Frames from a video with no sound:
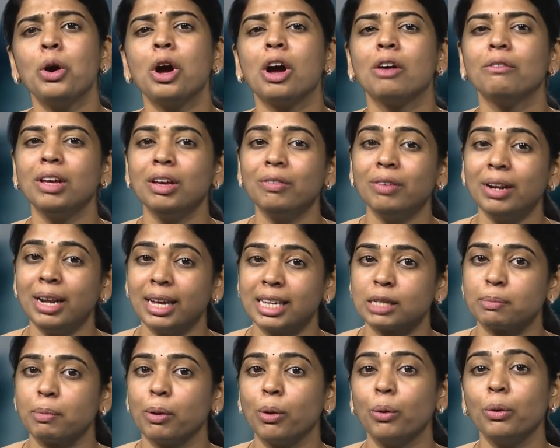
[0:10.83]
we will
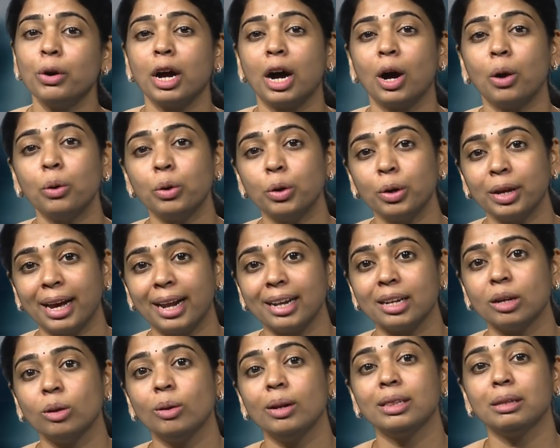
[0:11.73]
explore how to
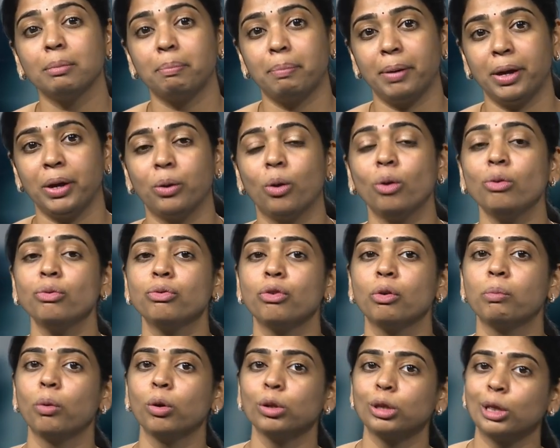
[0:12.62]
calculate the payoff for
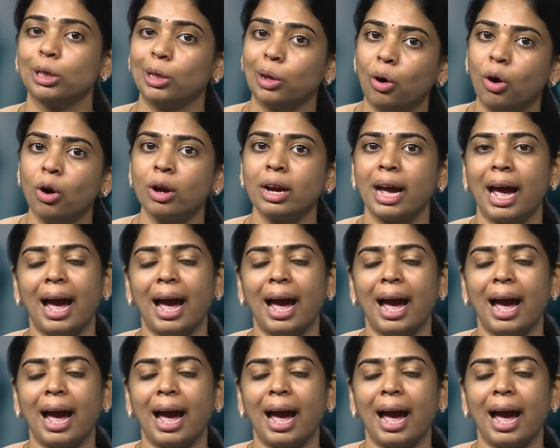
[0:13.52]
both long